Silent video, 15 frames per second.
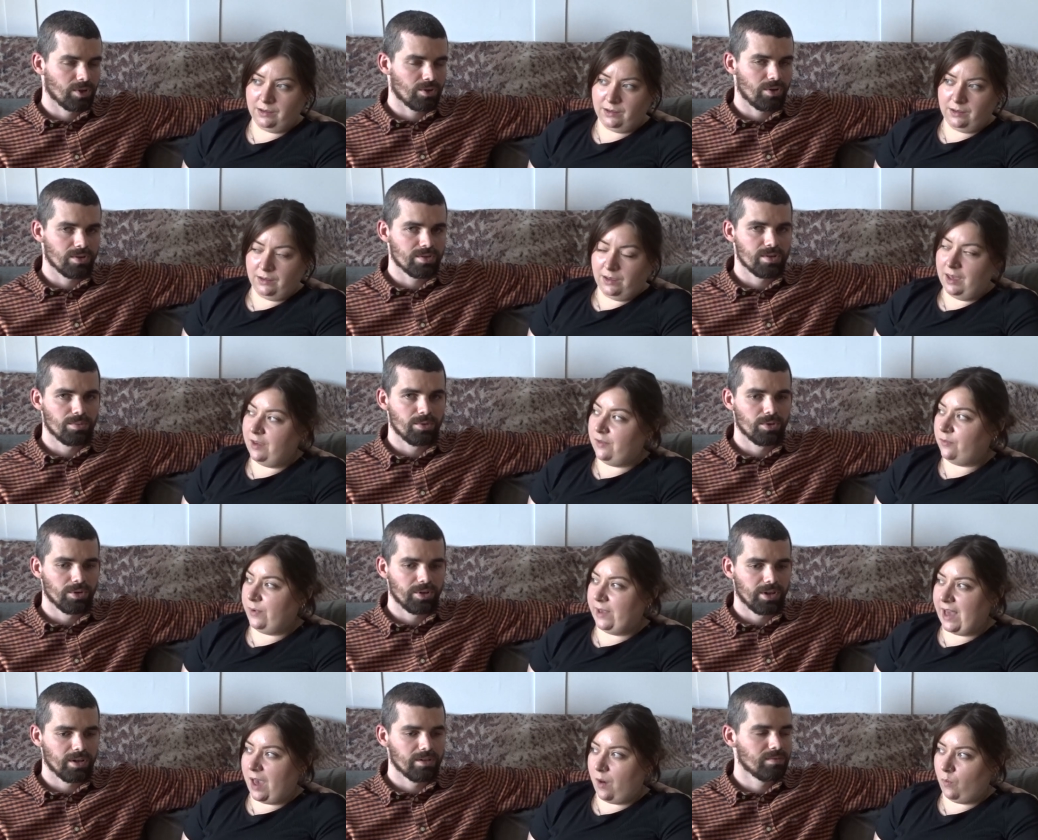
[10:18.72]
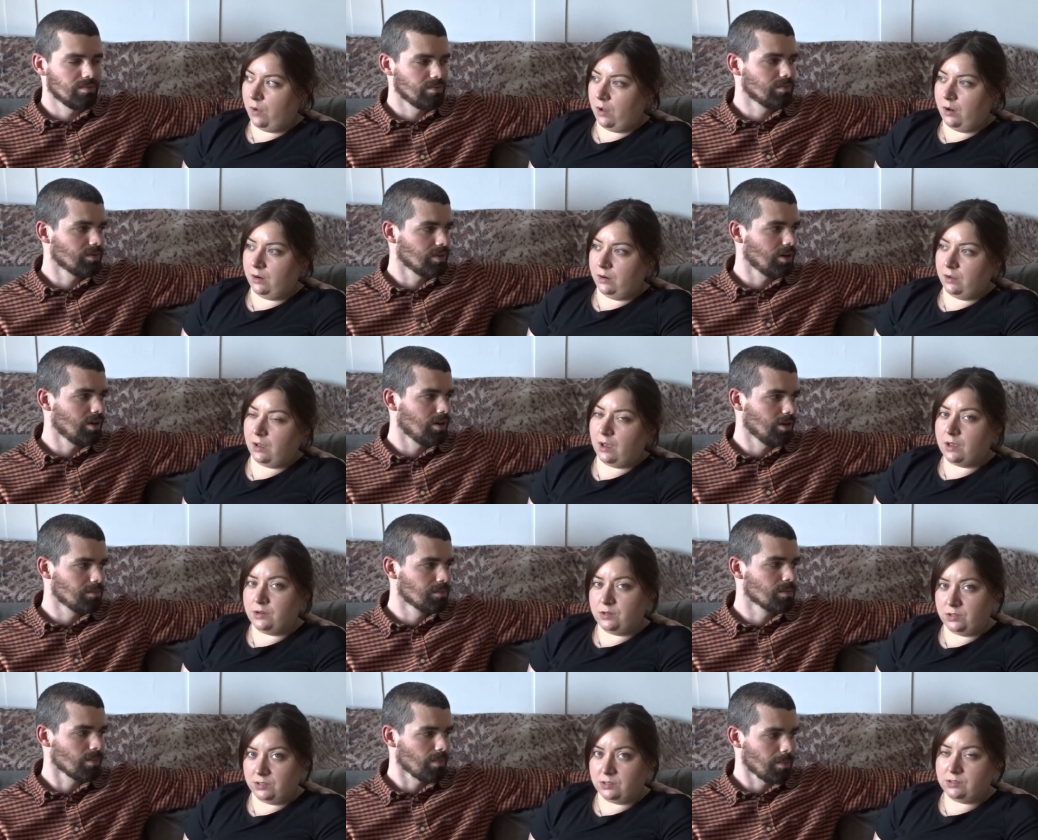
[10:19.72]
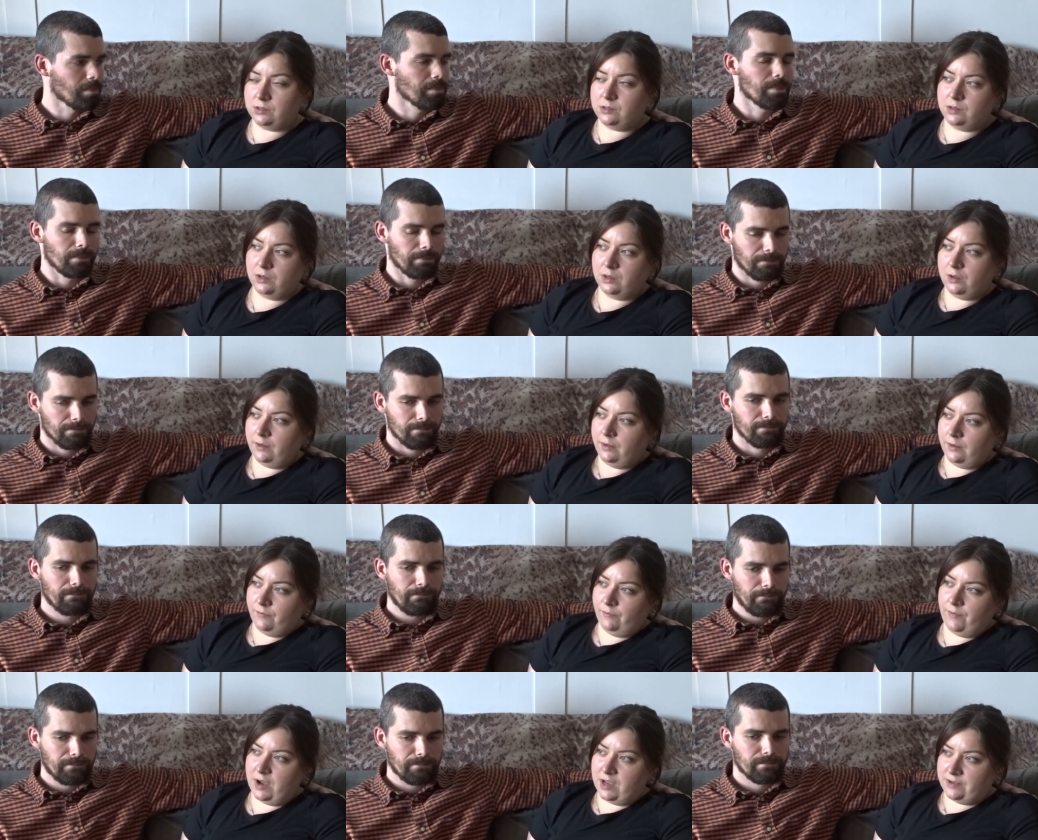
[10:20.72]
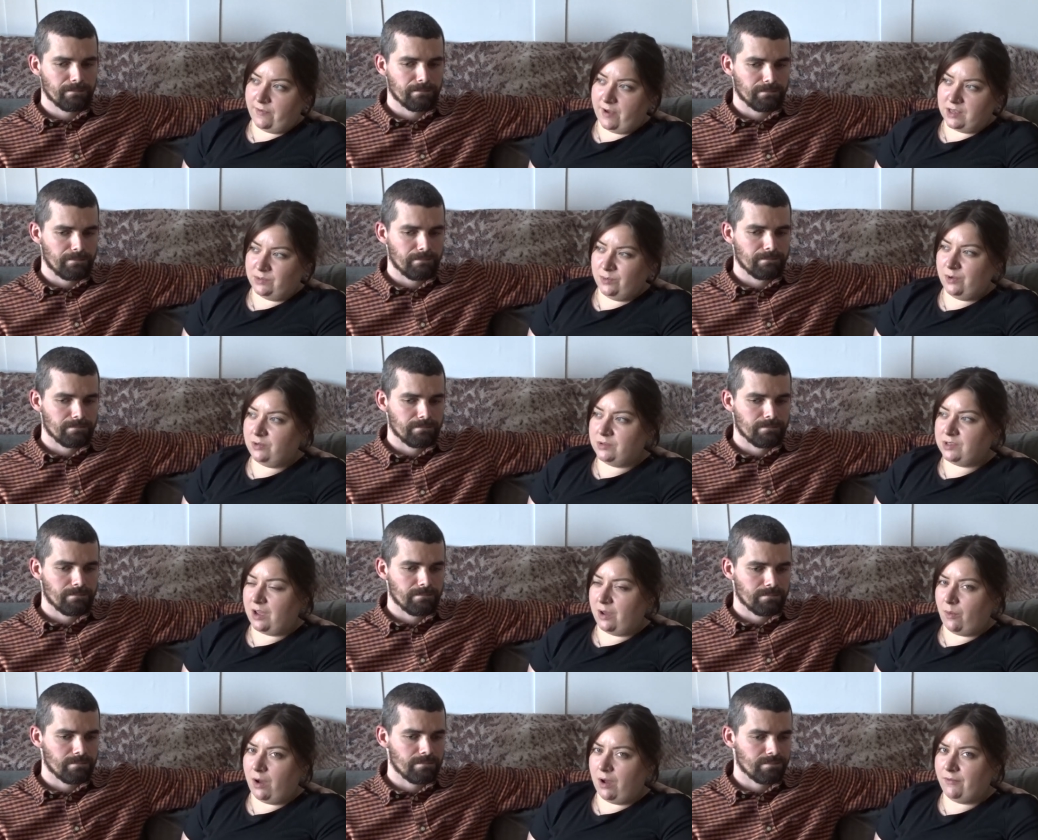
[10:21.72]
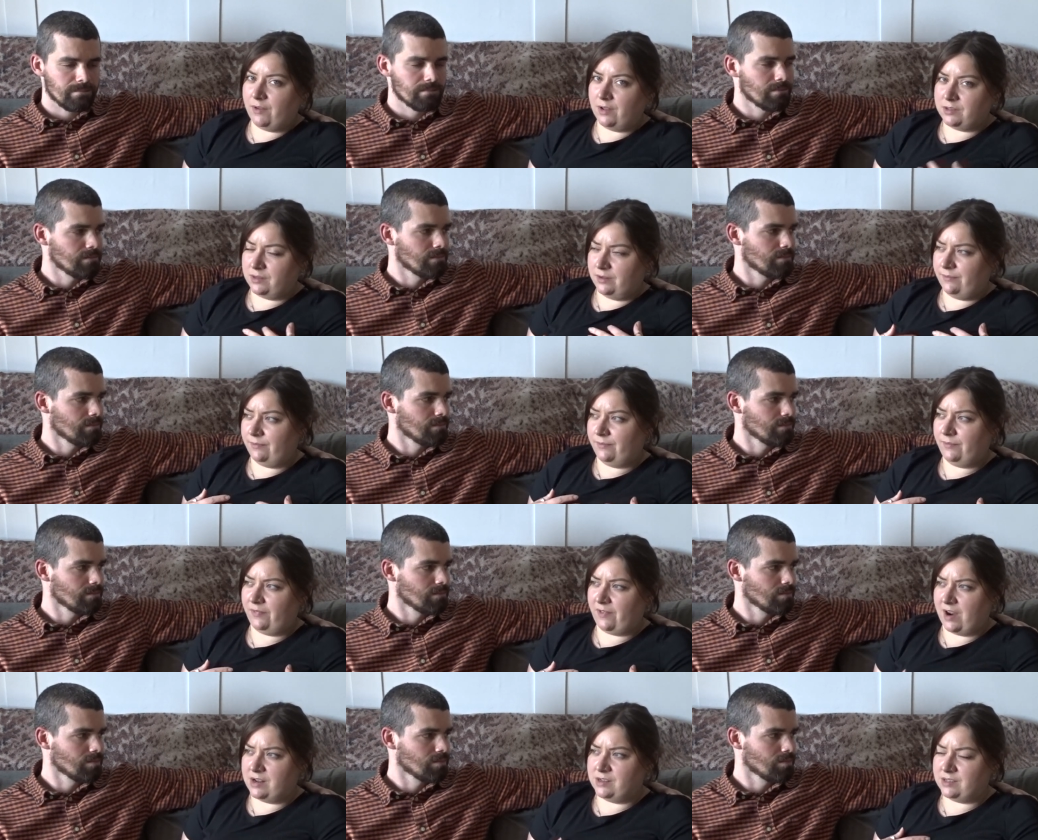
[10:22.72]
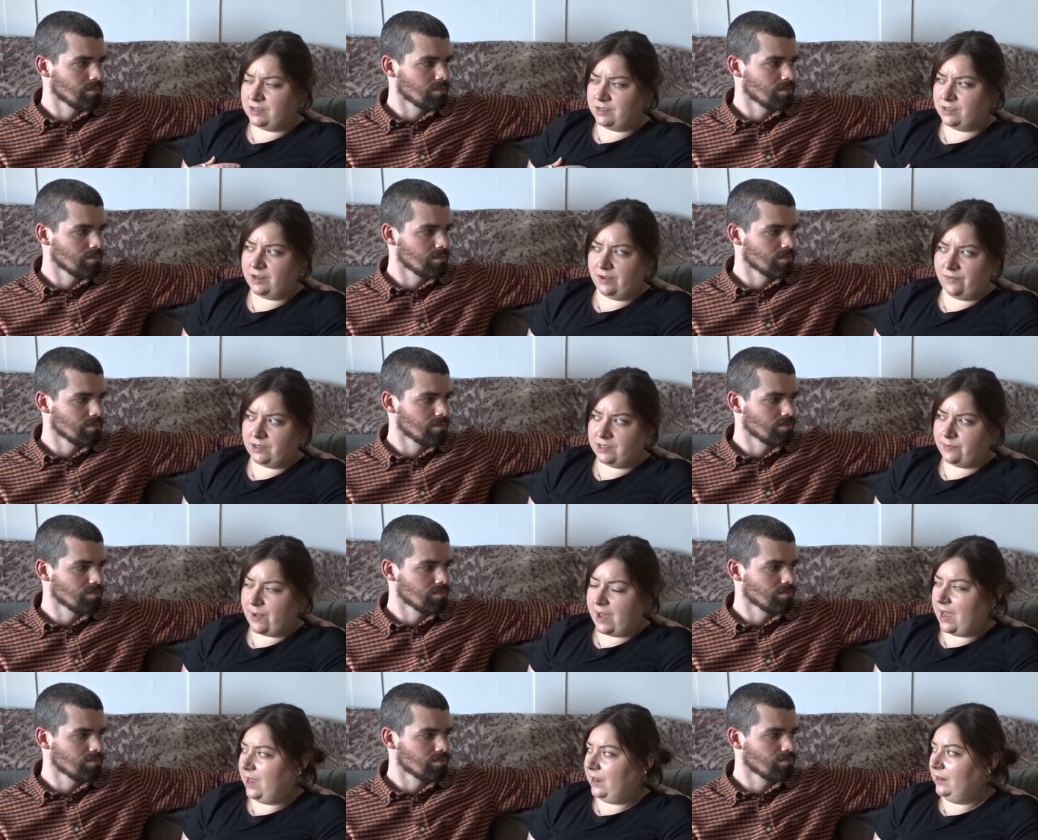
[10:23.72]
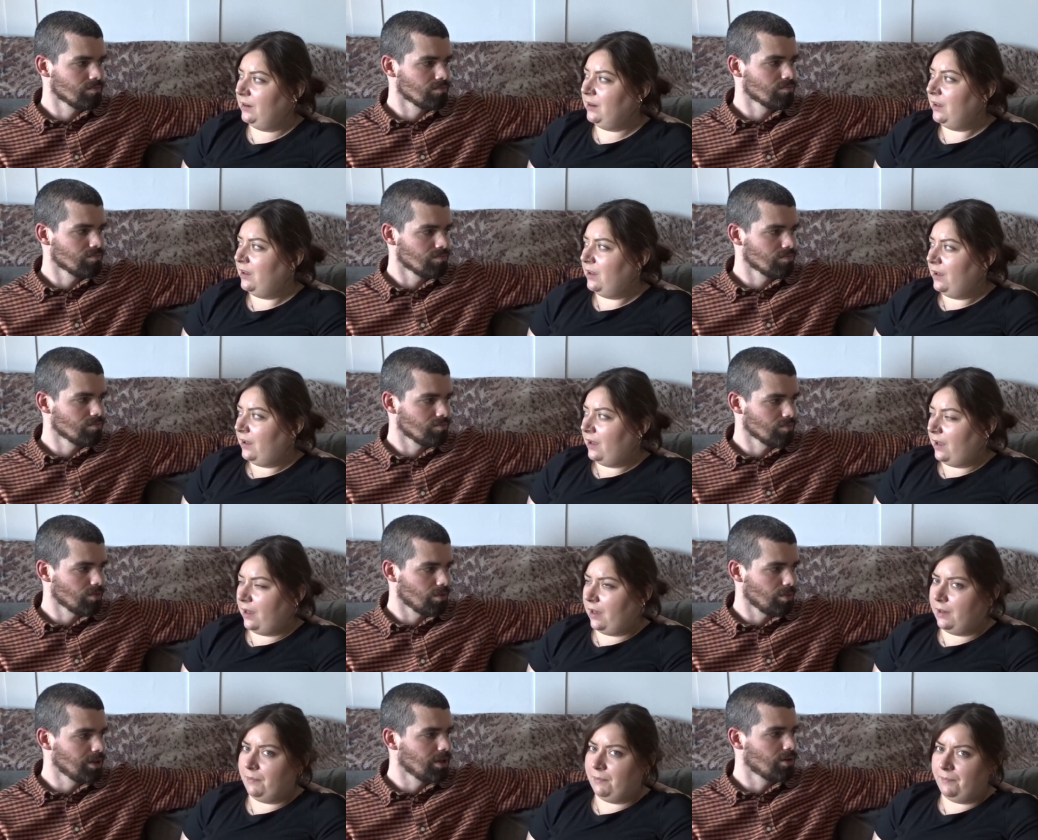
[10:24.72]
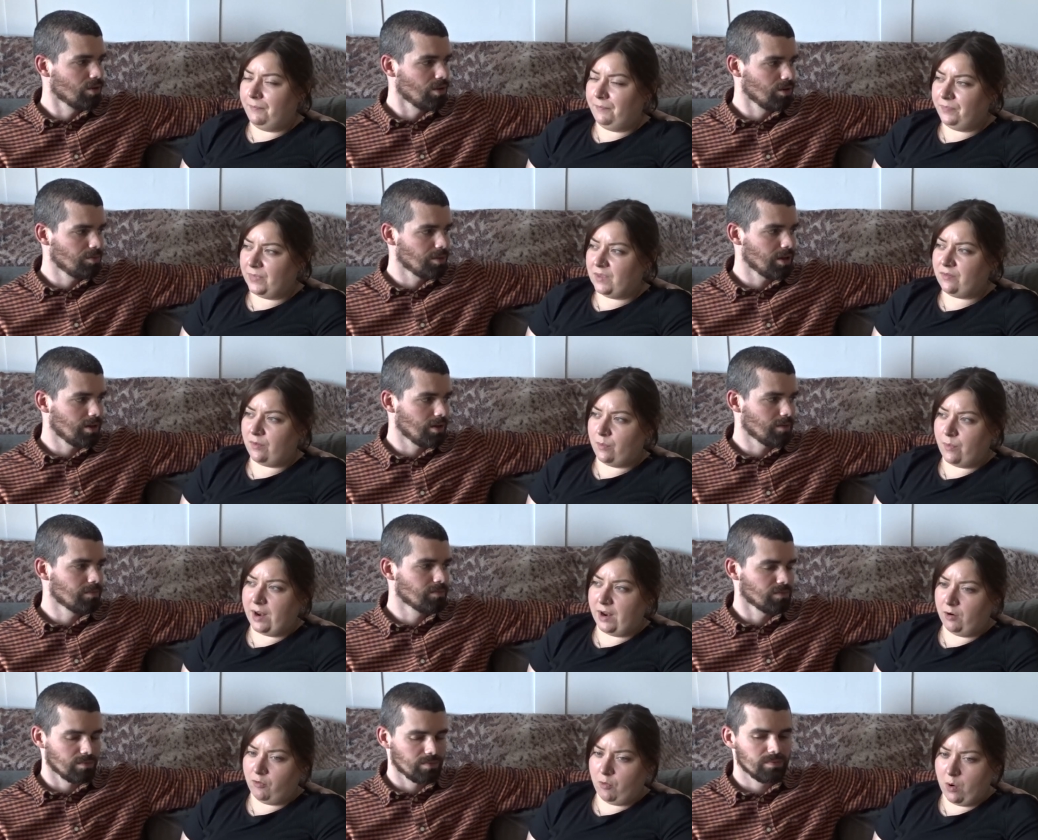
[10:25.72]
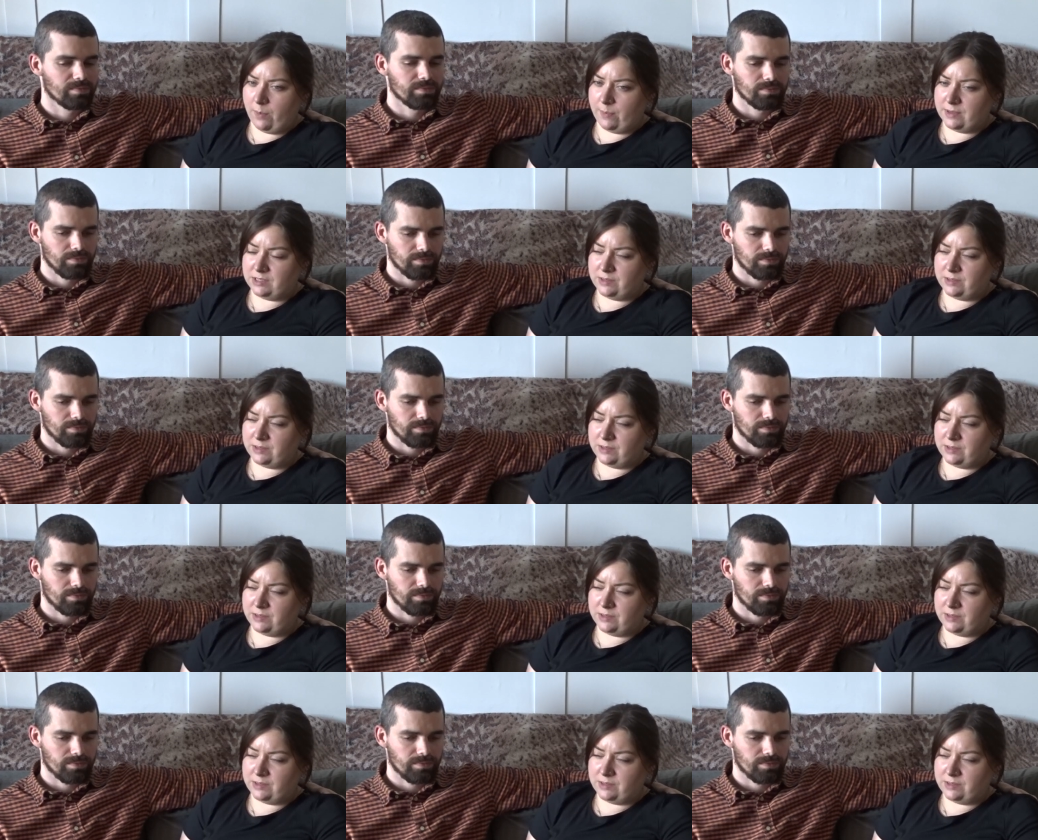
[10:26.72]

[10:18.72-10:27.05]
Speaker 1: Across the border. If we get one. Yeah. And just vice versa. We also I've got some friends and stuff in Spain. Um, when up, yeah. From when I grew up in